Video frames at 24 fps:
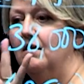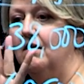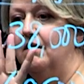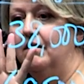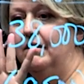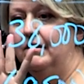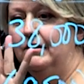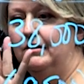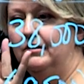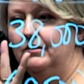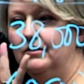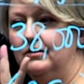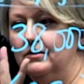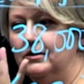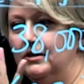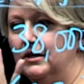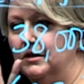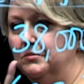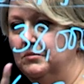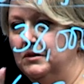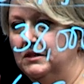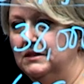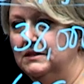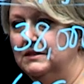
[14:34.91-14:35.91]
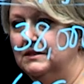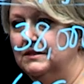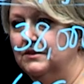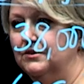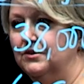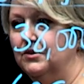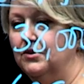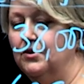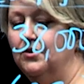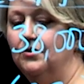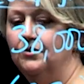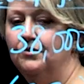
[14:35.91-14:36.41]
are going to be
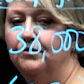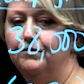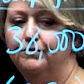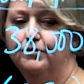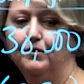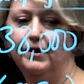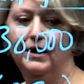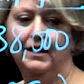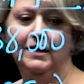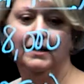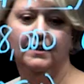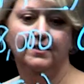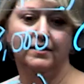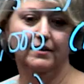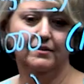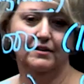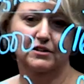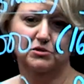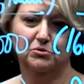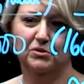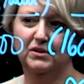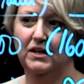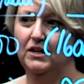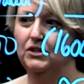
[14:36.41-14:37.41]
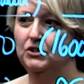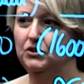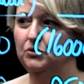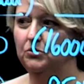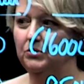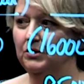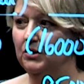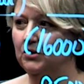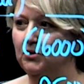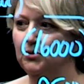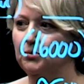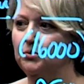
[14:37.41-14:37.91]
zero for anything that's related
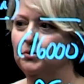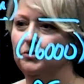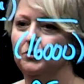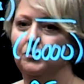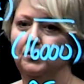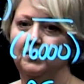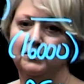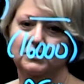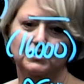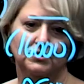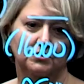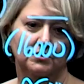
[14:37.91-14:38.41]
to an accrual.